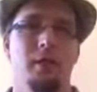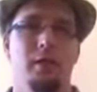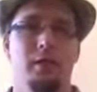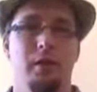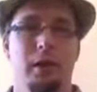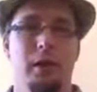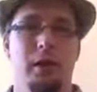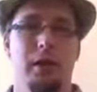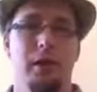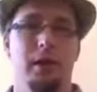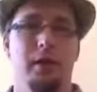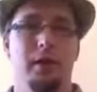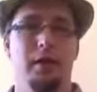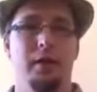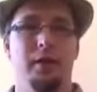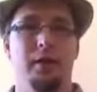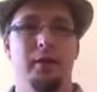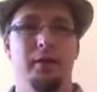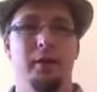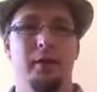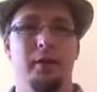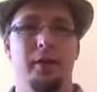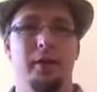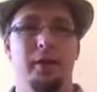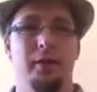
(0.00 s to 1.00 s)
And
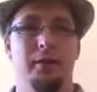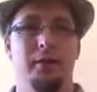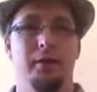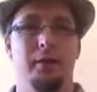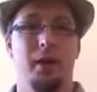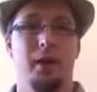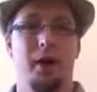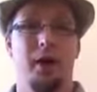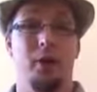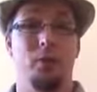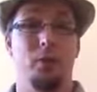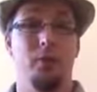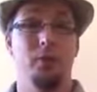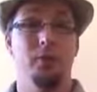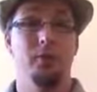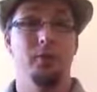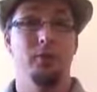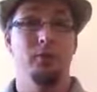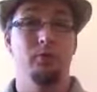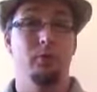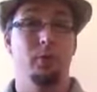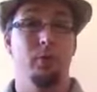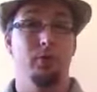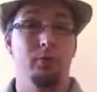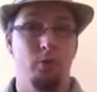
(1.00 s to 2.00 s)
I want you to
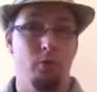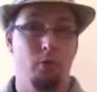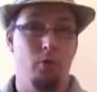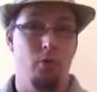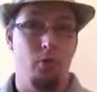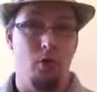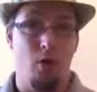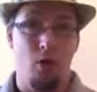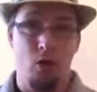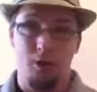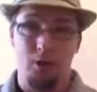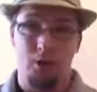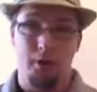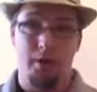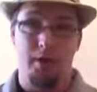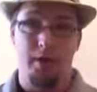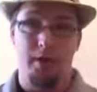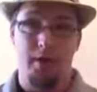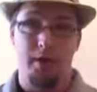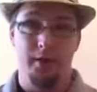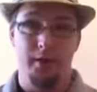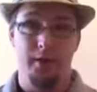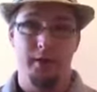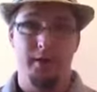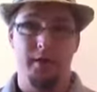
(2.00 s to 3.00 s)
run through all of
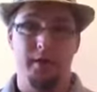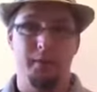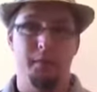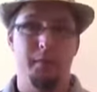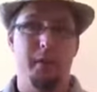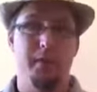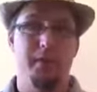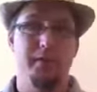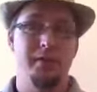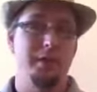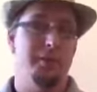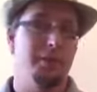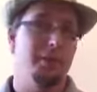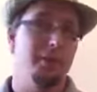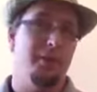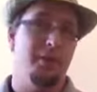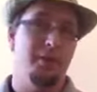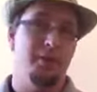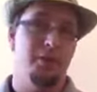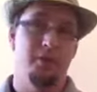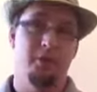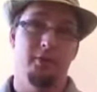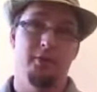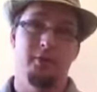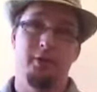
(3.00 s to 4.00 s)
that, and it might take about a
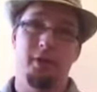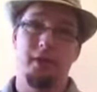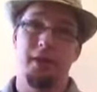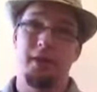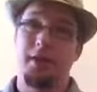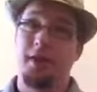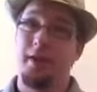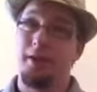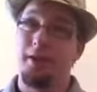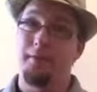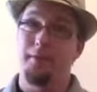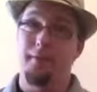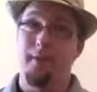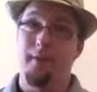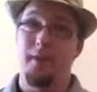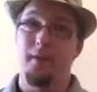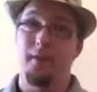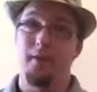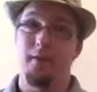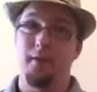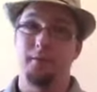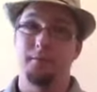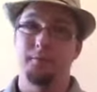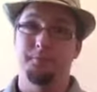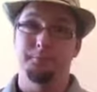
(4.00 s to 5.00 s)
good solid half
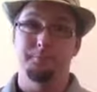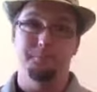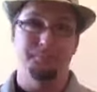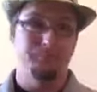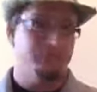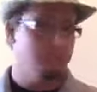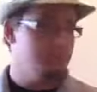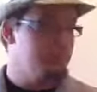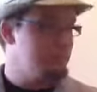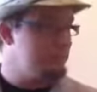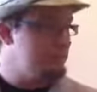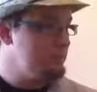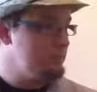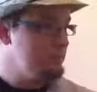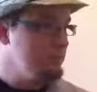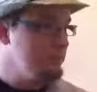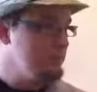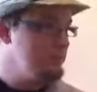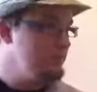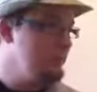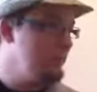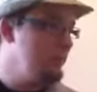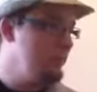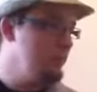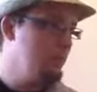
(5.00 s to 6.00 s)
hour.
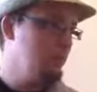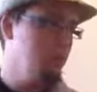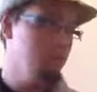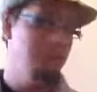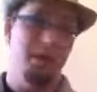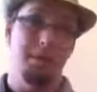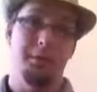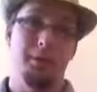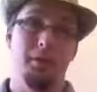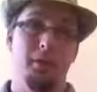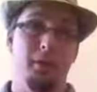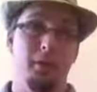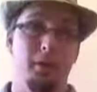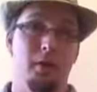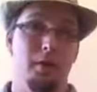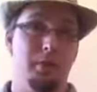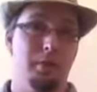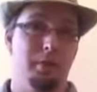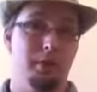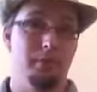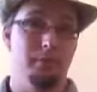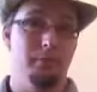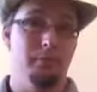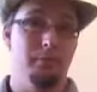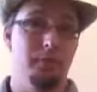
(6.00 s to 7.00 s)
Maybe
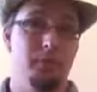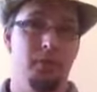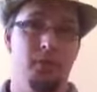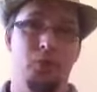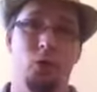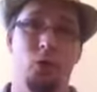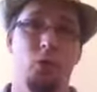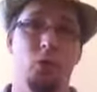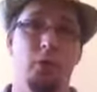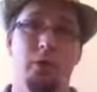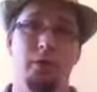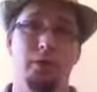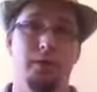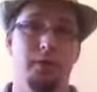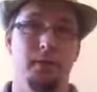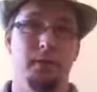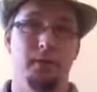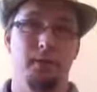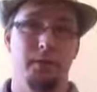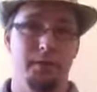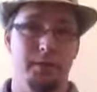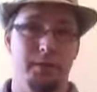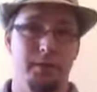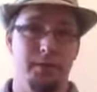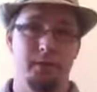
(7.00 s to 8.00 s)
longer, and don't worry if it
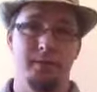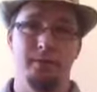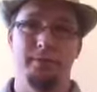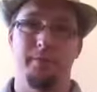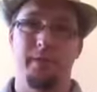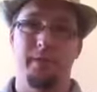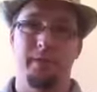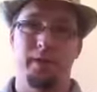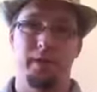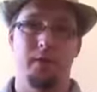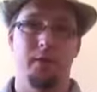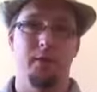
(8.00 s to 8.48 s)
does, it's fine.